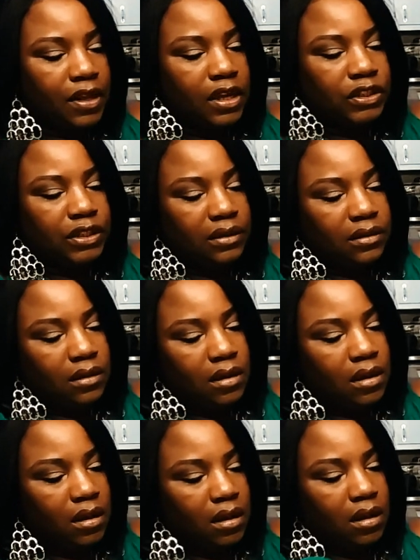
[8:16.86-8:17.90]
cushion
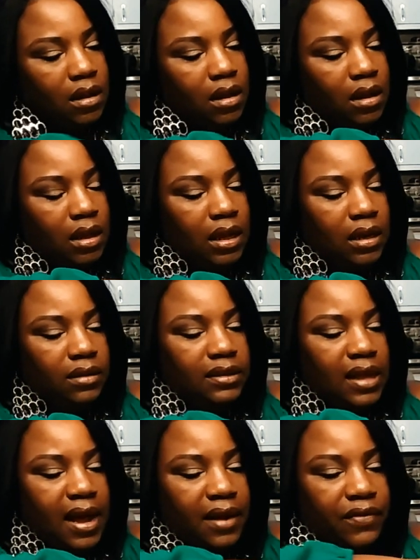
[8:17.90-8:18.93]

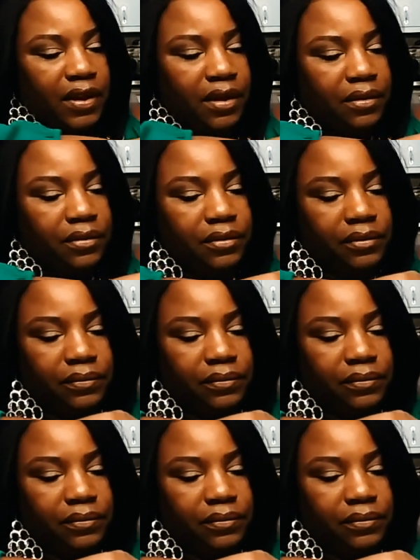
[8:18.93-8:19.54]
inside of here.